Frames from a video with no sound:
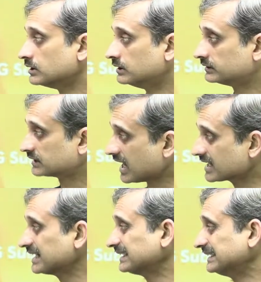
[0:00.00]

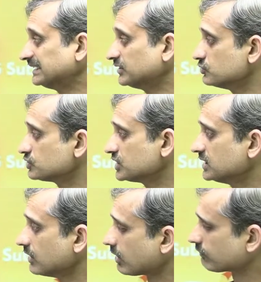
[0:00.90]
Target NEET UG
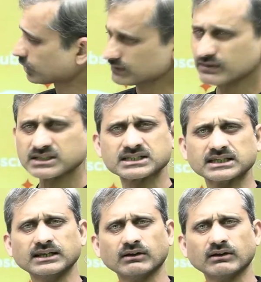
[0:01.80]
or whatever things